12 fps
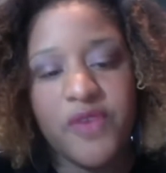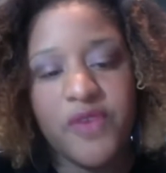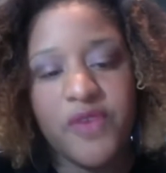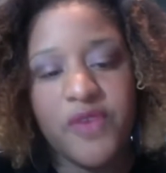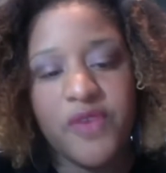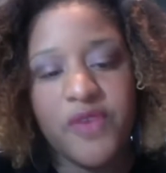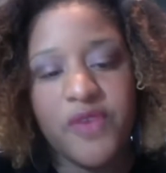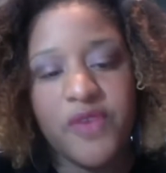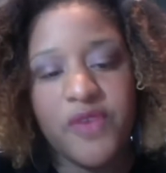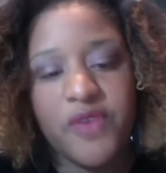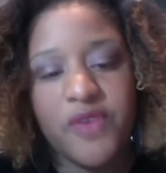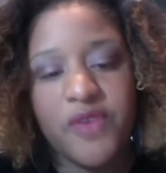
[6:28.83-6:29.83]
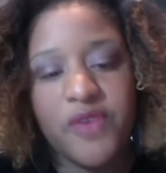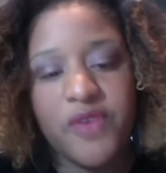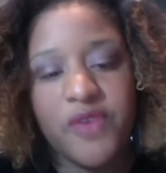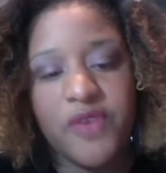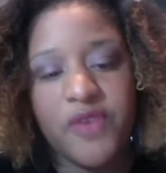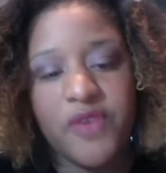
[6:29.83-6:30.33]
So definitely
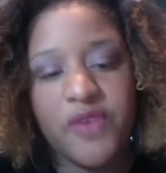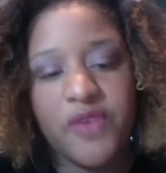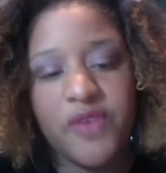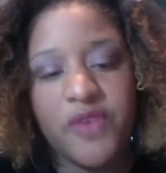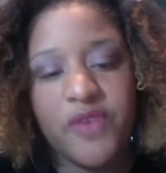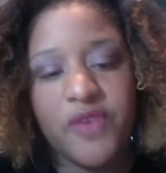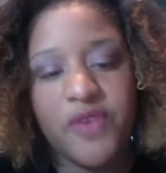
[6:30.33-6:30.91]
take one step.